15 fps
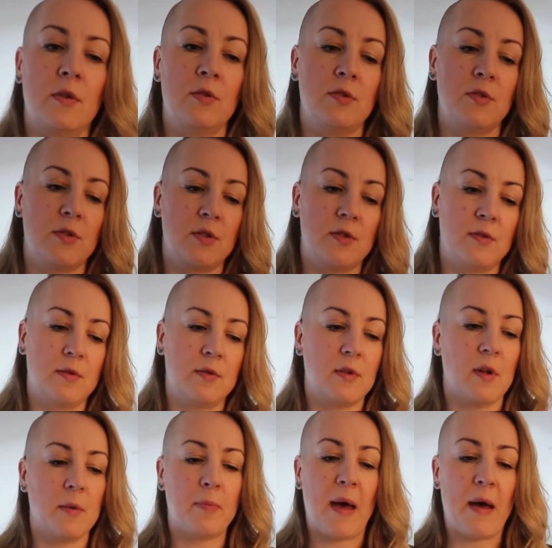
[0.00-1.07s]
Just
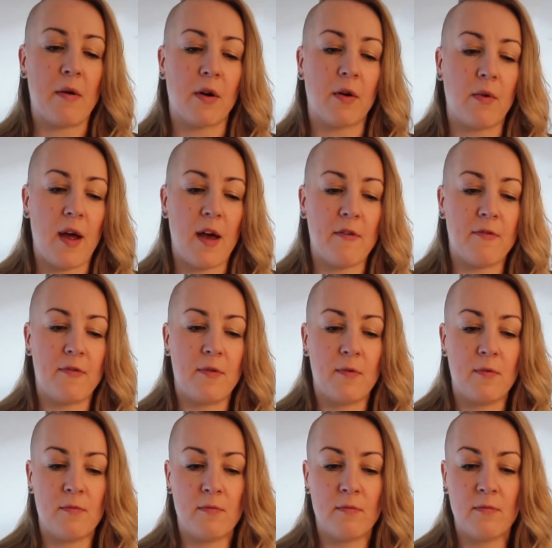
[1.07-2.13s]
a paragraph
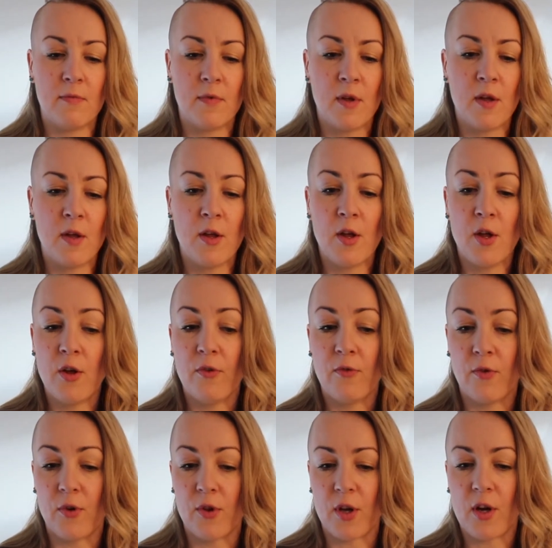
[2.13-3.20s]

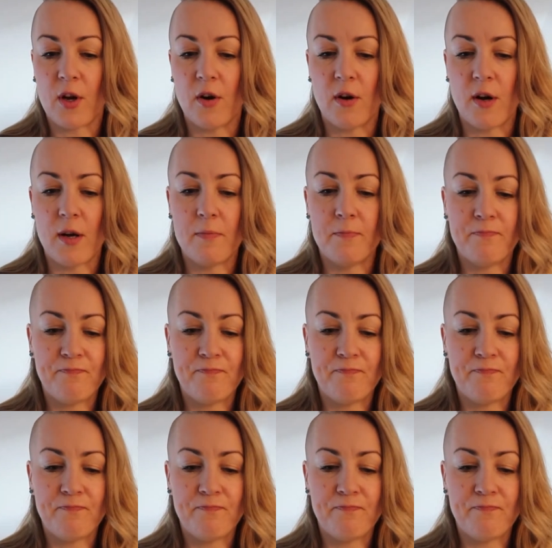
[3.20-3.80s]
for the card.